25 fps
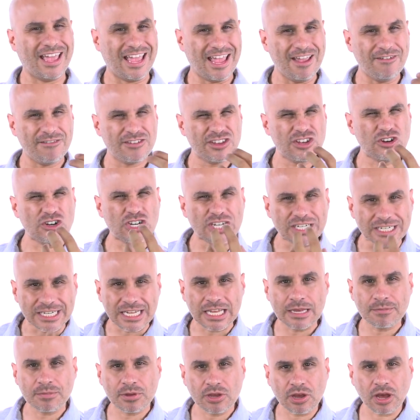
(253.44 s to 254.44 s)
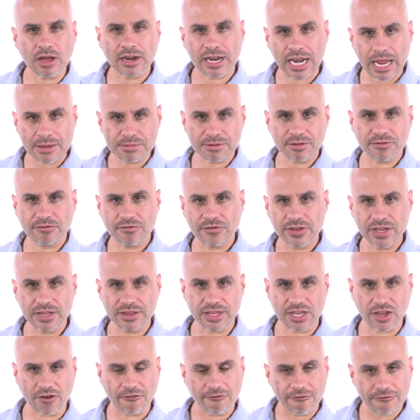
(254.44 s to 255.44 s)
If your deep gut level
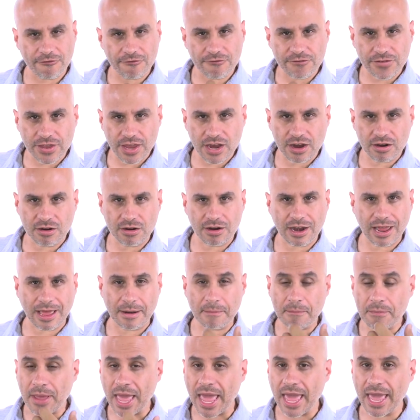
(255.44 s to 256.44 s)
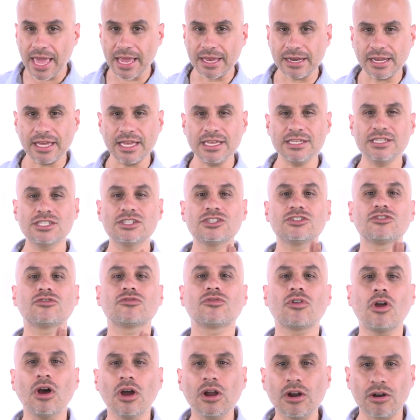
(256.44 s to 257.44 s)
feeling of fear and pain is
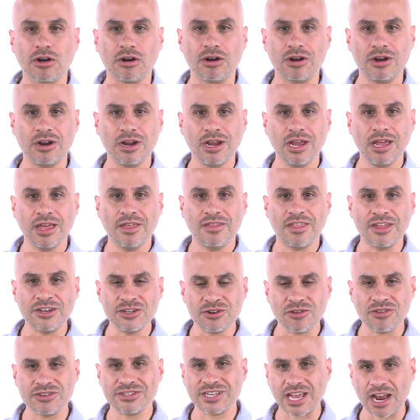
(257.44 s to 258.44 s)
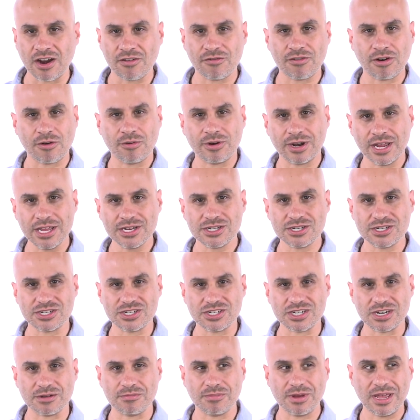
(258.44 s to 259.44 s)
stronger than your desire for a
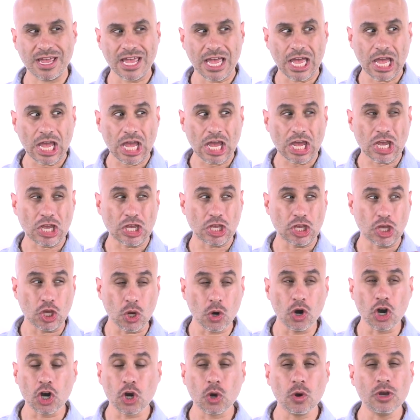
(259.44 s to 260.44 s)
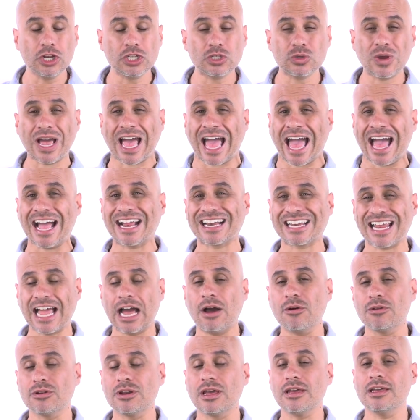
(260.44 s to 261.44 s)
relationship, you're going to act
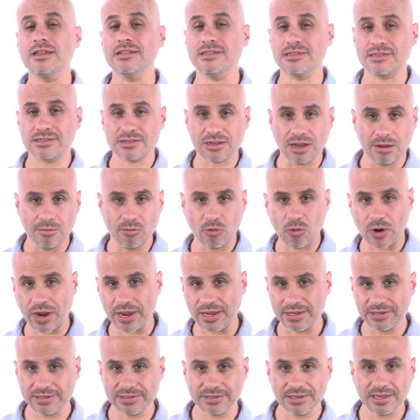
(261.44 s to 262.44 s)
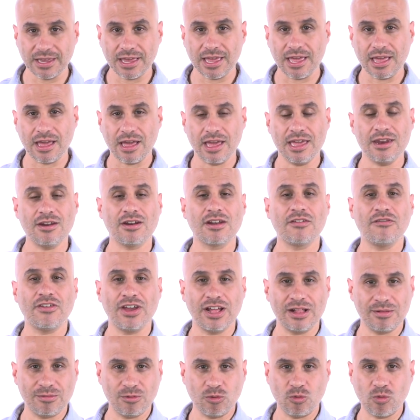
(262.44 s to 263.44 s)
out in some ways, in
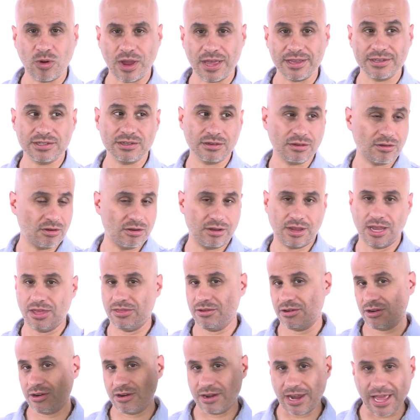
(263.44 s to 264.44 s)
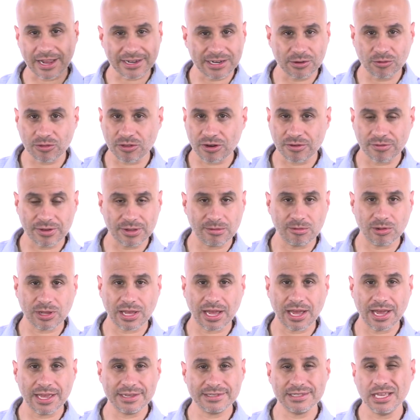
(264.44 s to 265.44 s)
unavailable ways, either connecting with unavailable
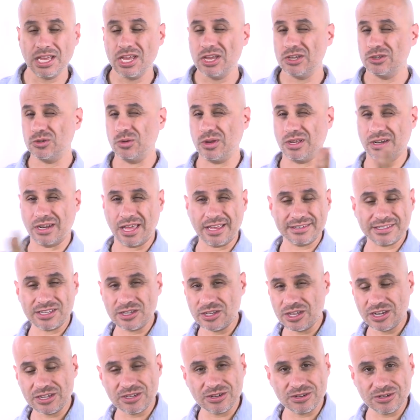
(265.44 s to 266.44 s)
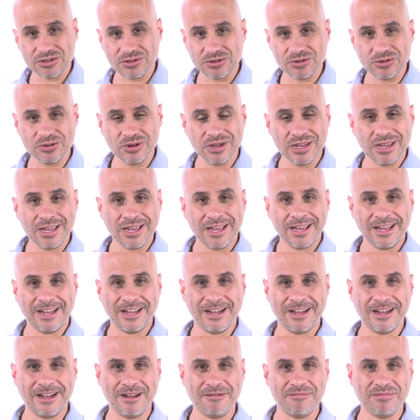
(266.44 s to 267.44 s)
guys, doing less than you need to do,
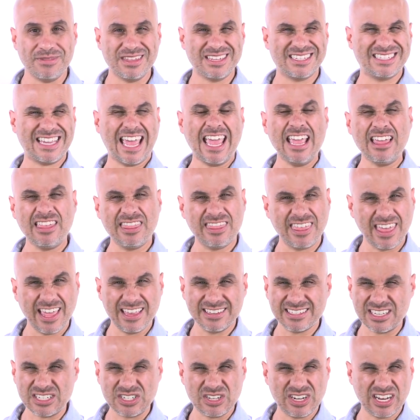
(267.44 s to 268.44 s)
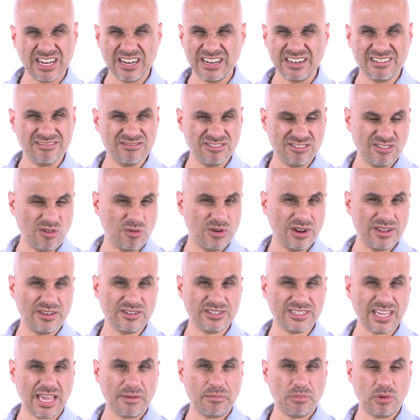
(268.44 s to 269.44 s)
um, saying things that you didn't don't need
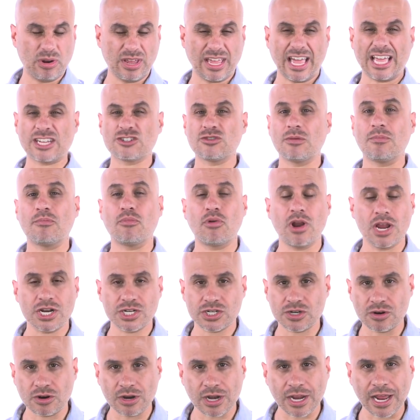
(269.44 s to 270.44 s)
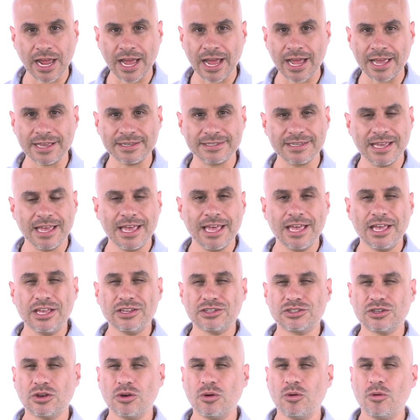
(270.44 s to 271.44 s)
to say, putting extra pressure on guys.
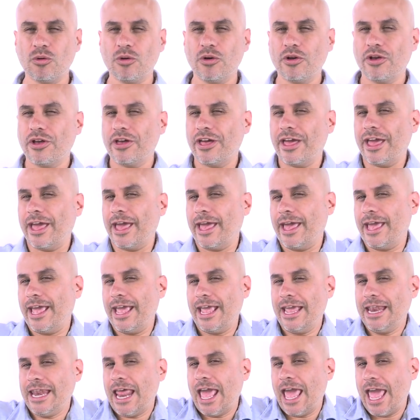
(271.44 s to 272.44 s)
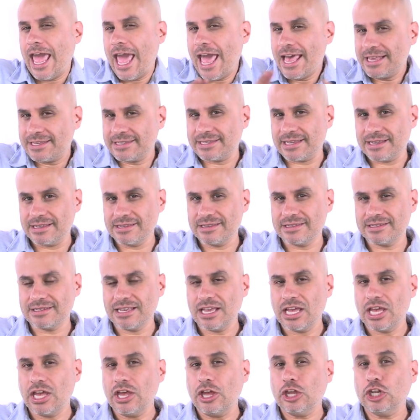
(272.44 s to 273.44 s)
So, in
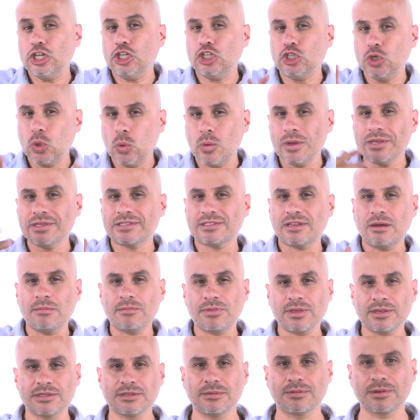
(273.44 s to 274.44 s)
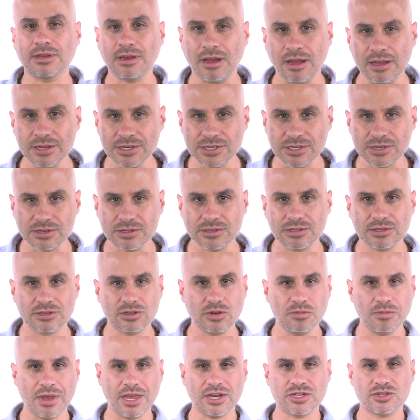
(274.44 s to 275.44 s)
essence, doing something subconscious
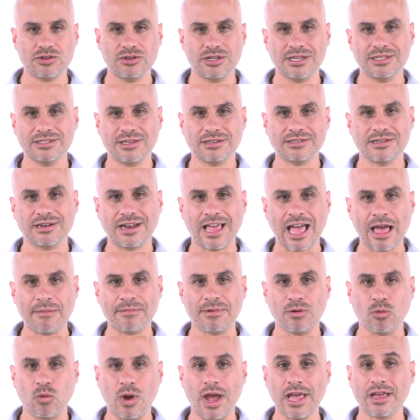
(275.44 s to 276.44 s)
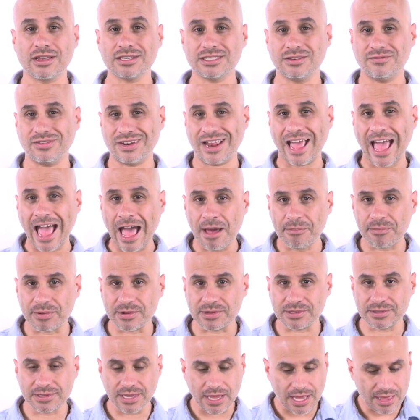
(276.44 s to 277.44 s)
to make sure this doesn't happen. Why? Because if it
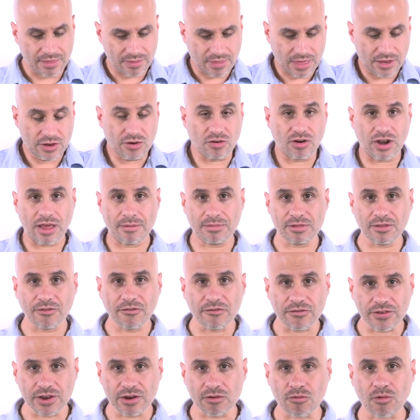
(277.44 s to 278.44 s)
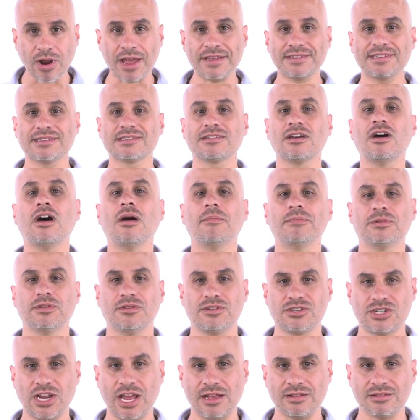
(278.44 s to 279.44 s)
happens, then your level of fear rises up to
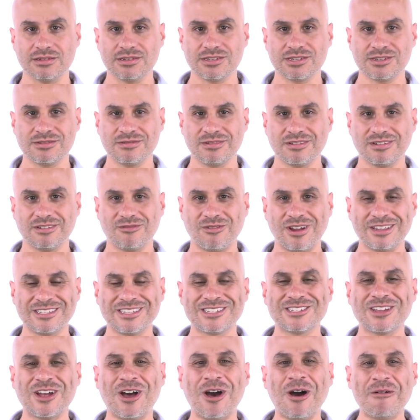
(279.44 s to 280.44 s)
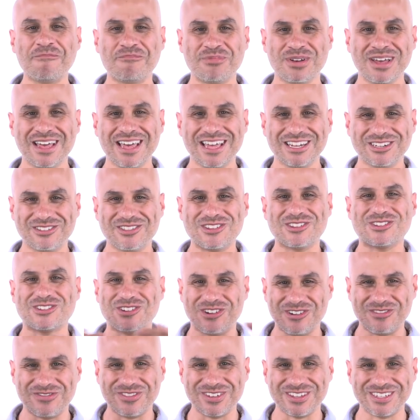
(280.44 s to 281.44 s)
the challenge, rises up to the
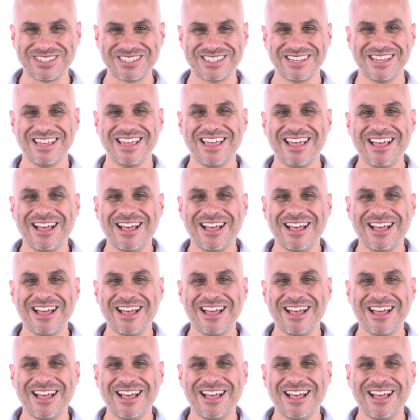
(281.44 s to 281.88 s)
surface.